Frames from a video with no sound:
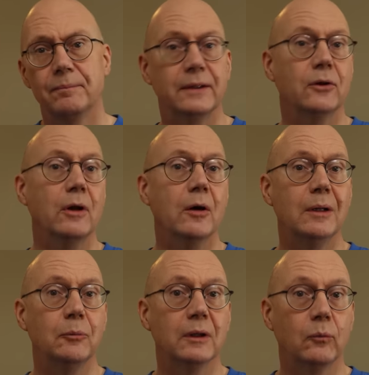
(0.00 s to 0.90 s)
then not
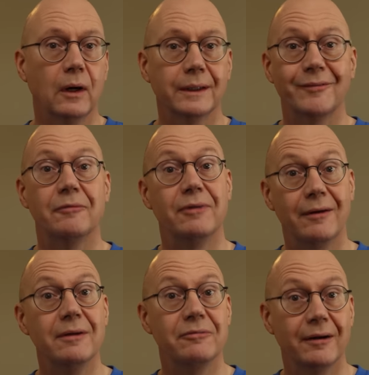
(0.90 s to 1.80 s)
only will the world have a
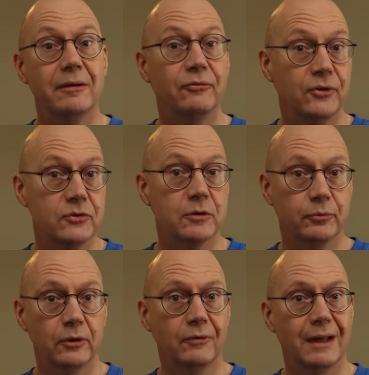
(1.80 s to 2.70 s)
very, very
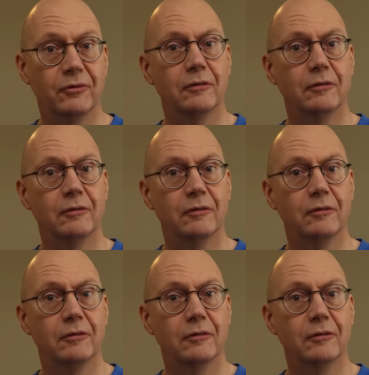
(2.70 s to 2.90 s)
future-proof level